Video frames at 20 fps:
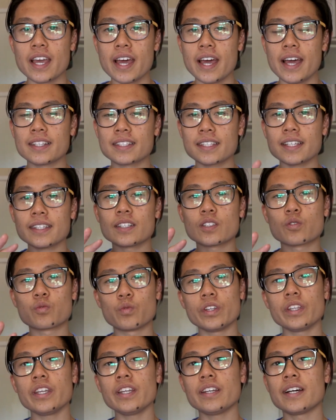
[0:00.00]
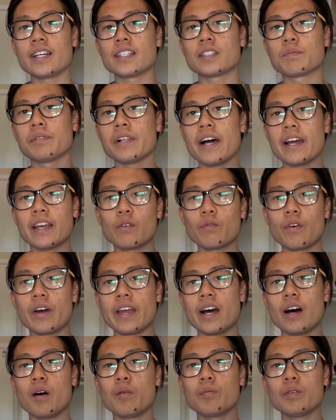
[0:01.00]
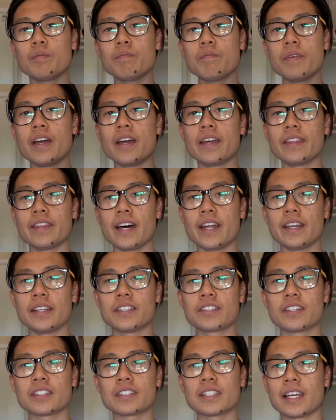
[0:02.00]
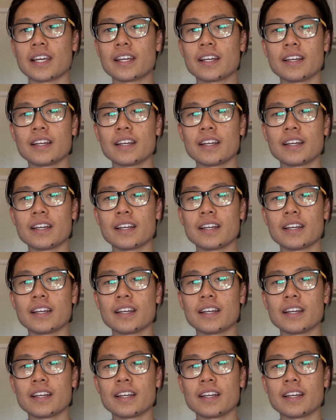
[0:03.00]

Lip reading: It's like this really nice black and white album that it's just